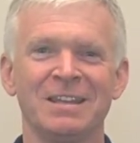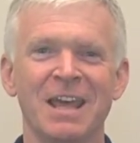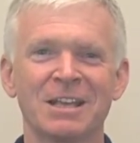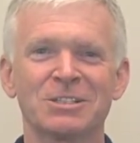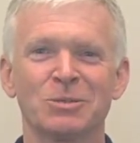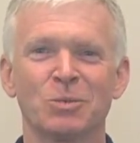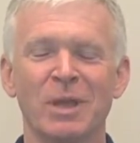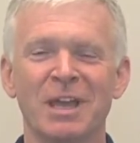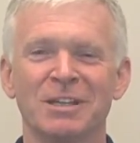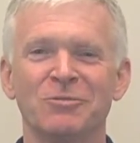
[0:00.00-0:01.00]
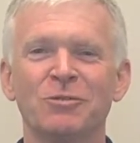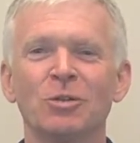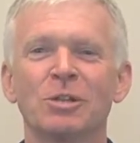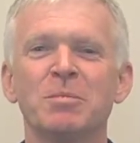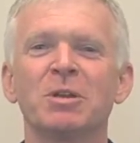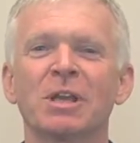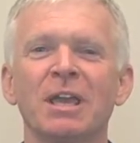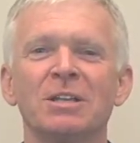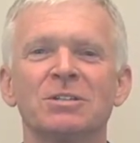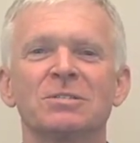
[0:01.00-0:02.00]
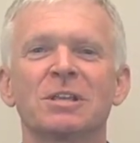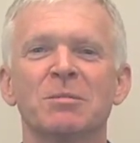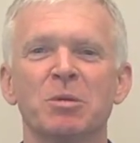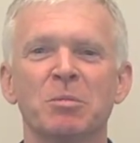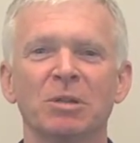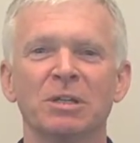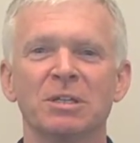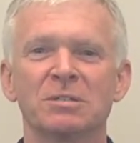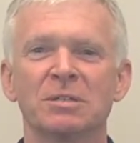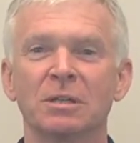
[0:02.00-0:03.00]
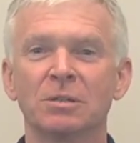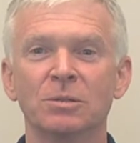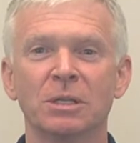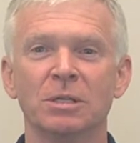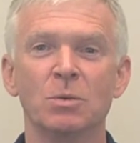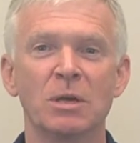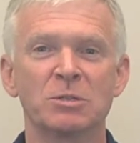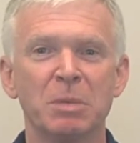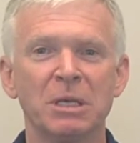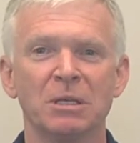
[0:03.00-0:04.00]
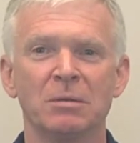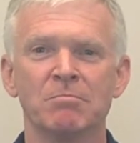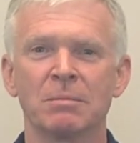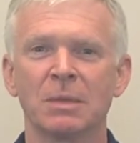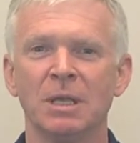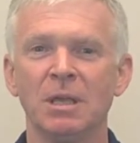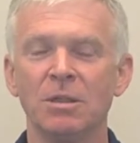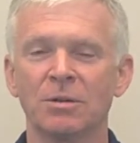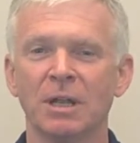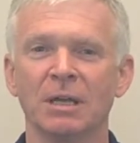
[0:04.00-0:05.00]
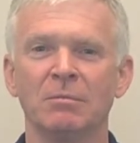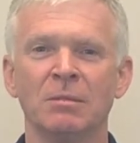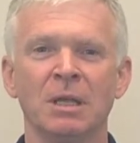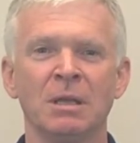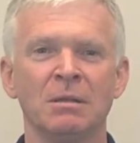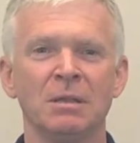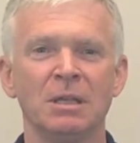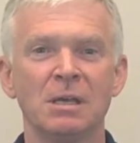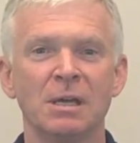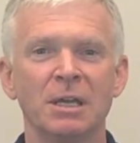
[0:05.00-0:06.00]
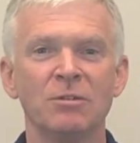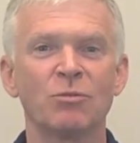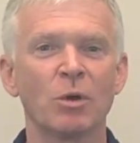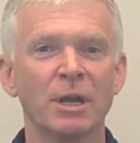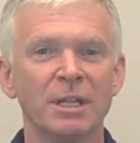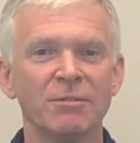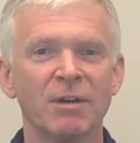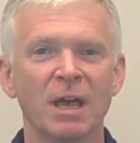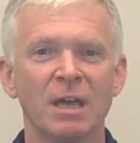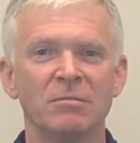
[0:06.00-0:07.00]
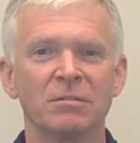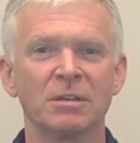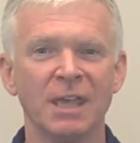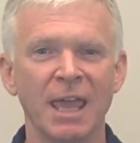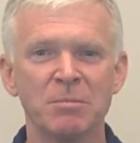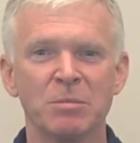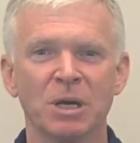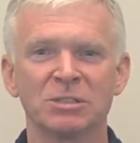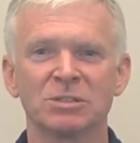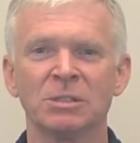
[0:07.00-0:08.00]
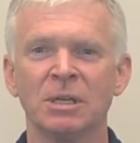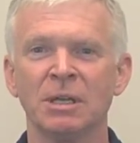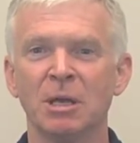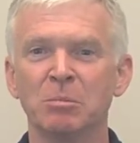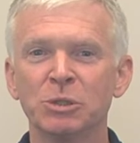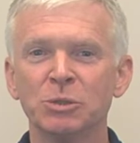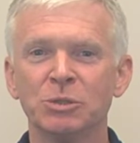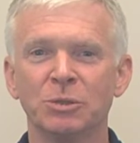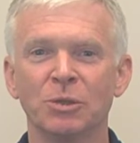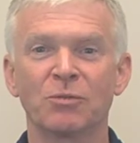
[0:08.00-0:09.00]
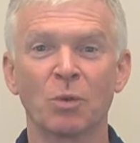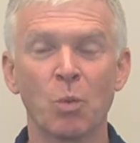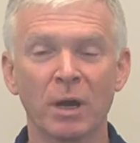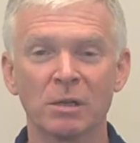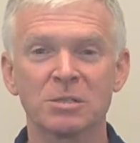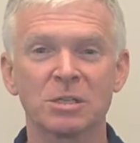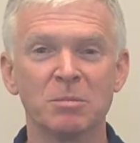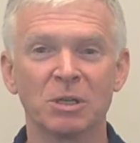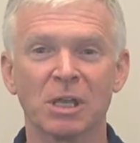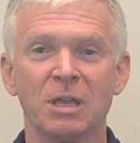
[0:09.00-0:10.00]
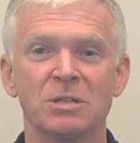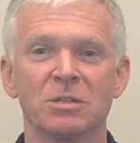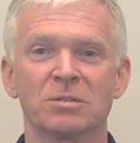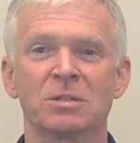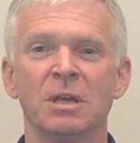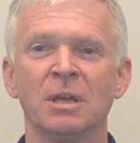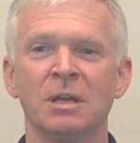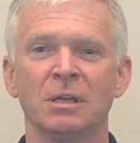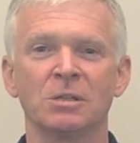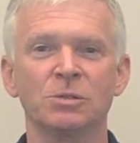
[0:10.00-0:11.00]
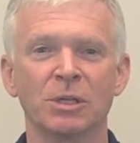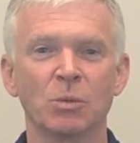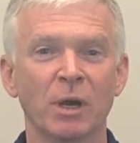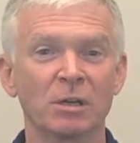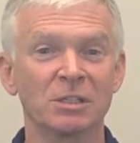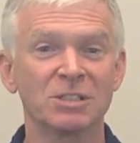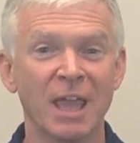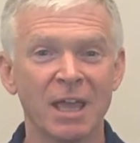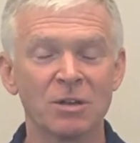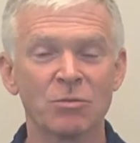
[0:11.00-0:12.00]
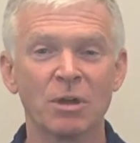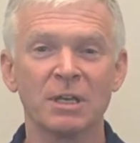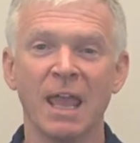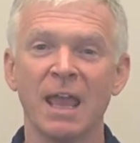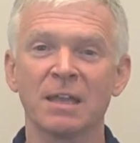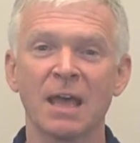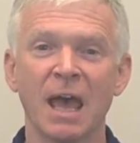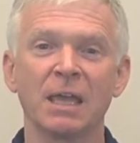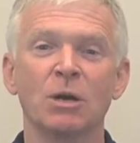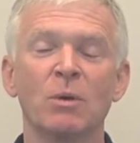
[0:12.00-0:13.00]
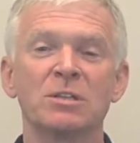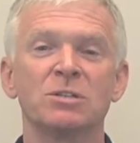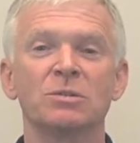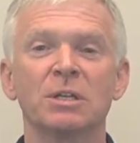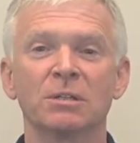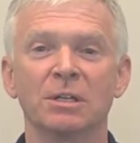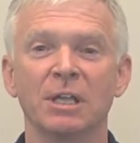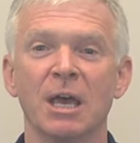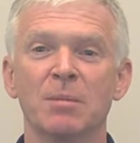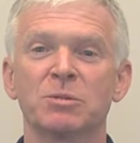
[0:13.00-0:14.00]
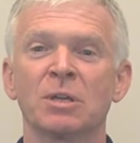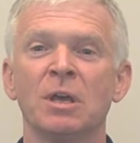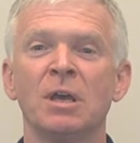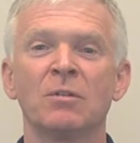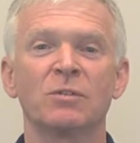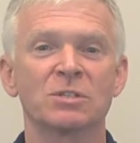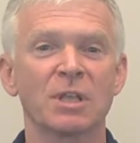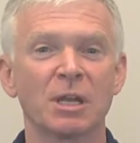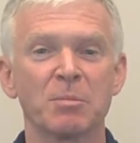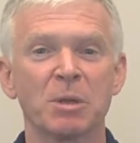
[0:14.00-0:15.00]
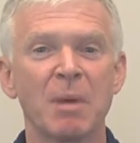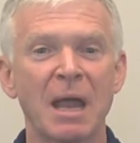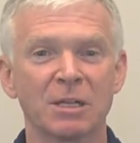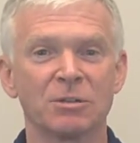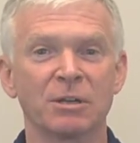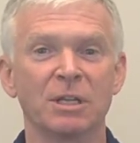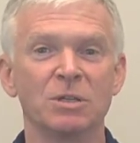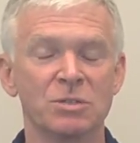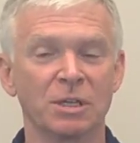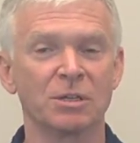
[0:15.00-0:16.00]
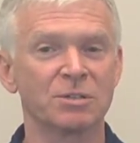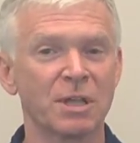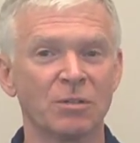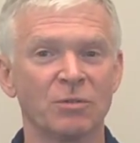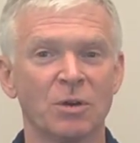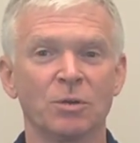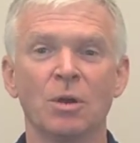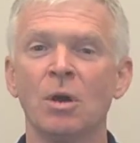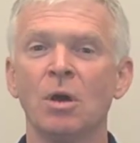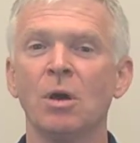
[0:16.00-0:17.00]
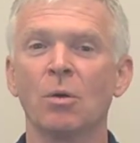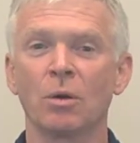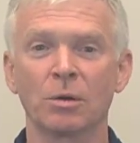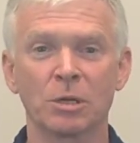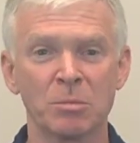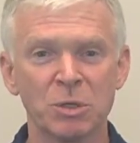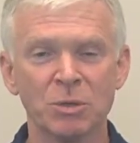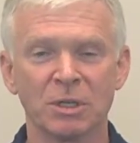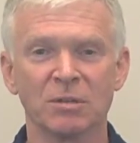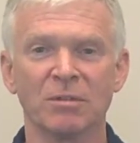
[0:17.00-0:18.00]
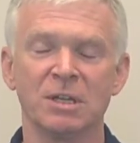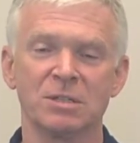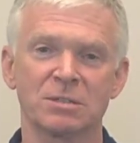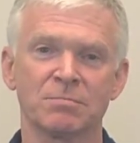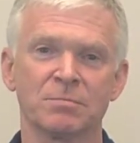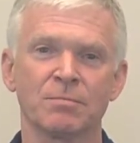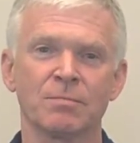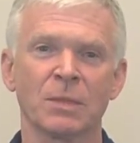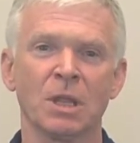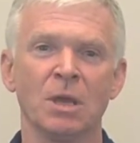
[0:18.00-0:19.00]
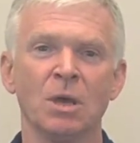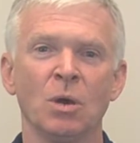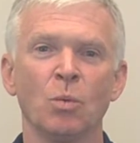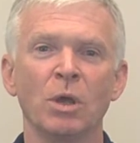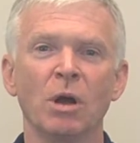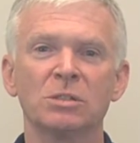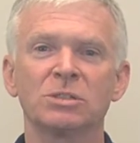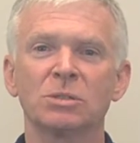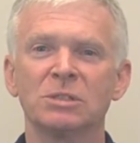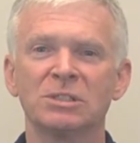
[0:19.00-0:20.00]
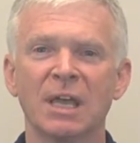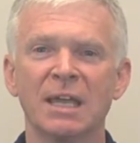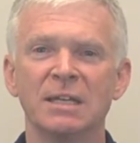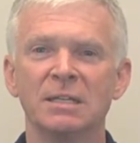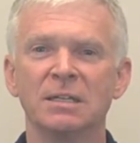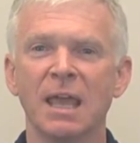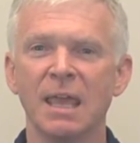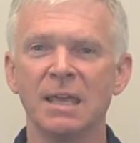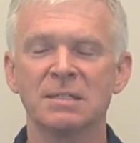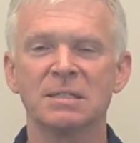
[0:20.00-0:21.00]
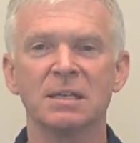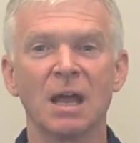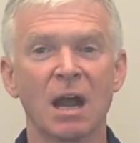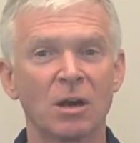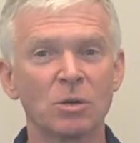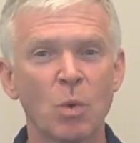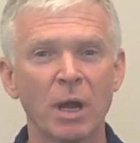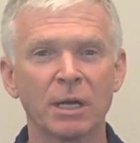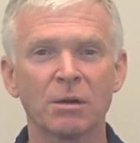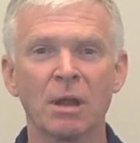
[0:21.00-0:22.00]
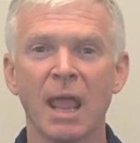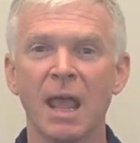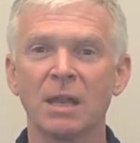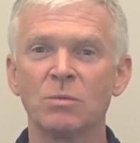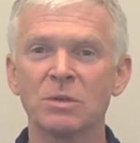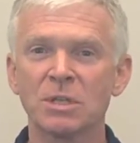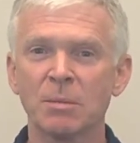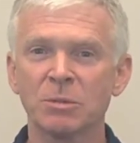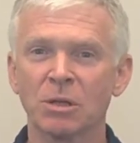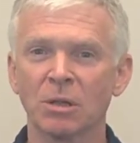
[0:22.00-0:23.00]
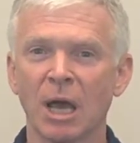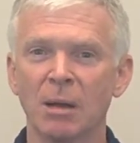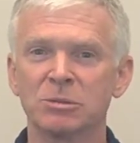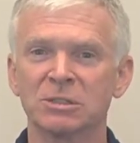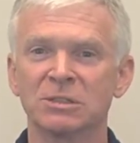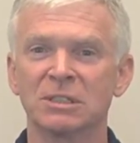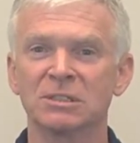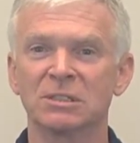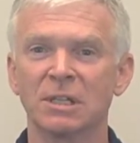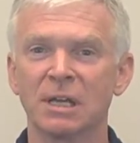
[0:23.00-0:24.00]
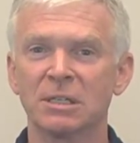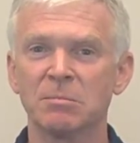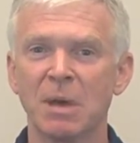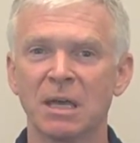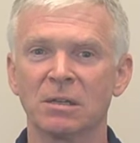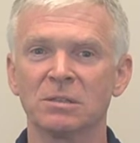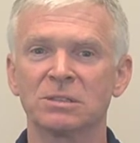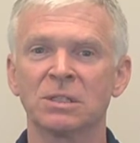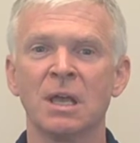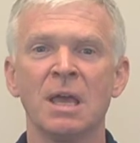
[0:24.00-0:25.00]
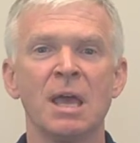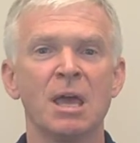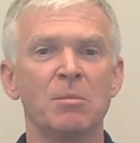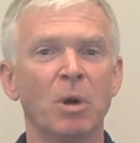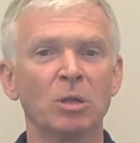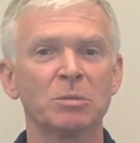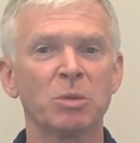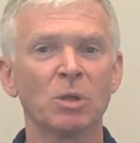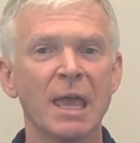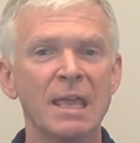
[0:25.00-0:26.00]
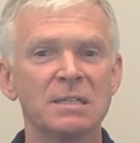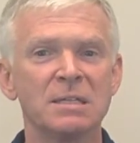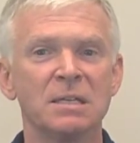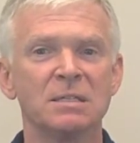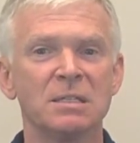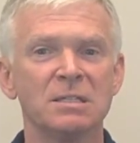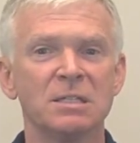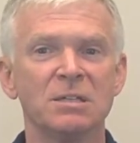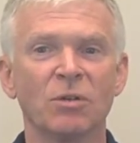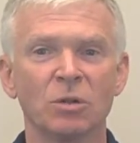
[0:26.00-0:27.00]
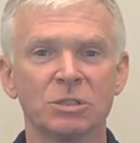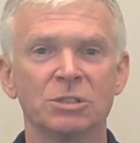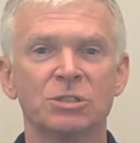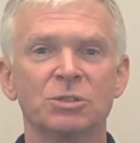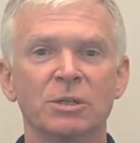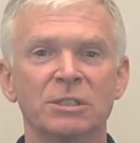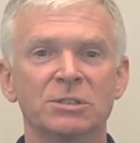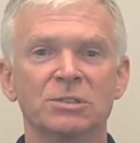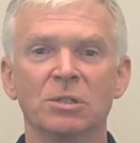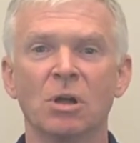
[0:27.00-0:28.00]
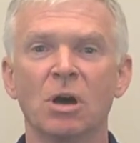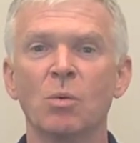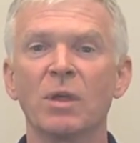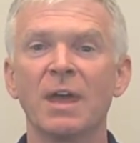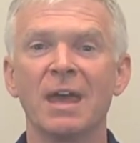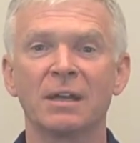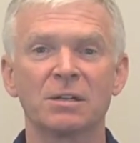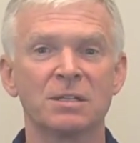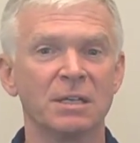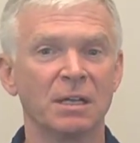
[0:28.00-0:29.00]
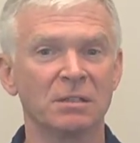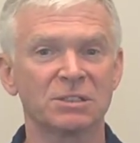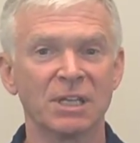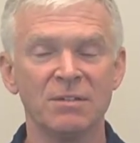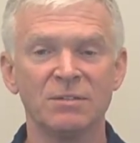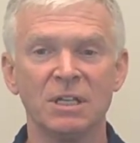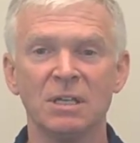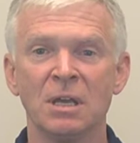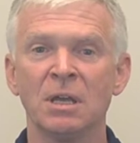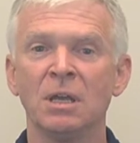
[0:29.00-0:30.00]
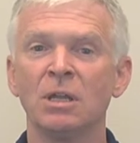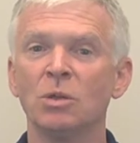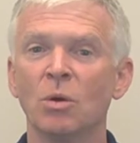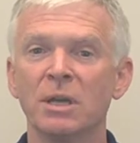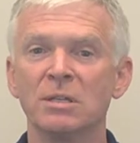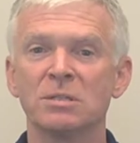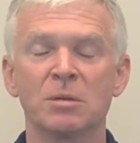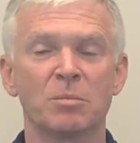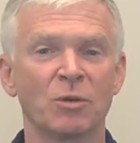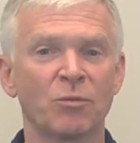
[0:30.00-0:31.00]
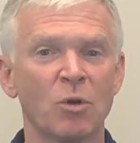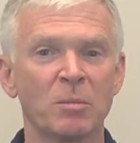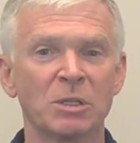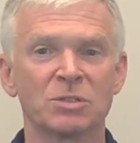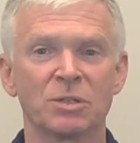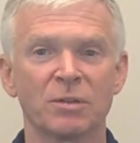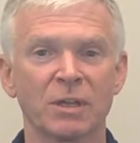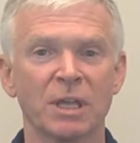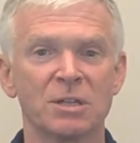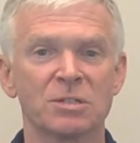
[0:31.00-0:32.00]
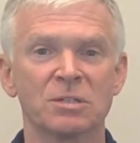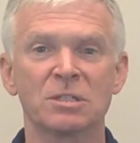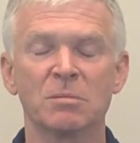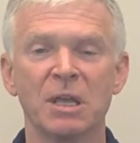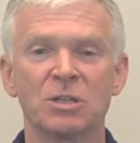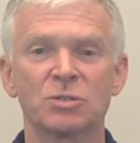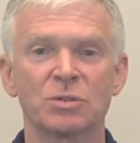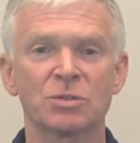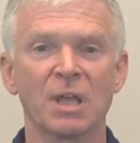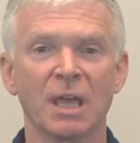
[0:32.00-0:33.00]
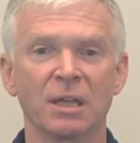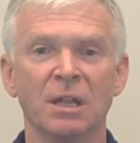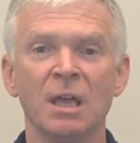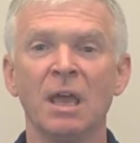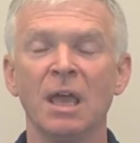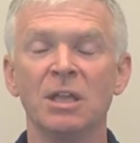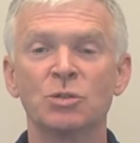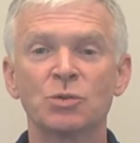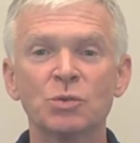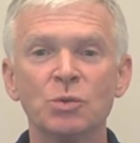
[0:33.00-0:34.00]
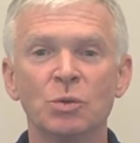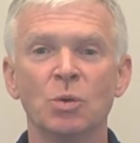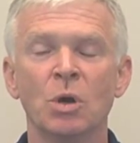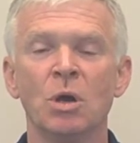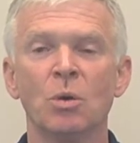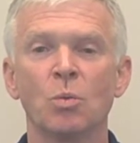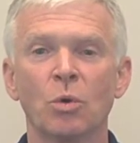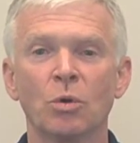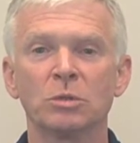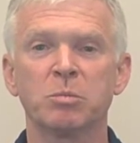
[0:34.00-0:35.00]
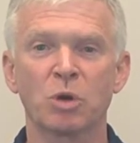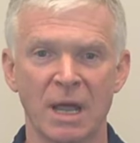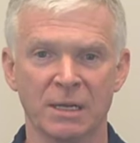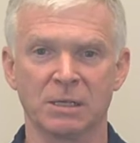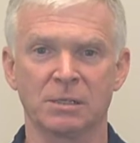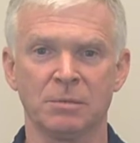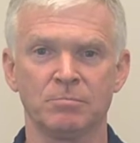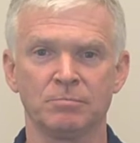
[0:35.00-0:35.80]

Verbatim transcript: Next, we added full communications capabilities, including USB, Ethernet, EIA 485, CAN bus, and Bluetooth for wireless communications, including wireless Android and iOS utility apps for setup and monitoring using your cell phone or computing device. We also designed in AC hardwire and receptacle options on selected models and multiple AC and DC voltage choices along with NRTL safety, noise, and performance certifications to make SureSine a true world product.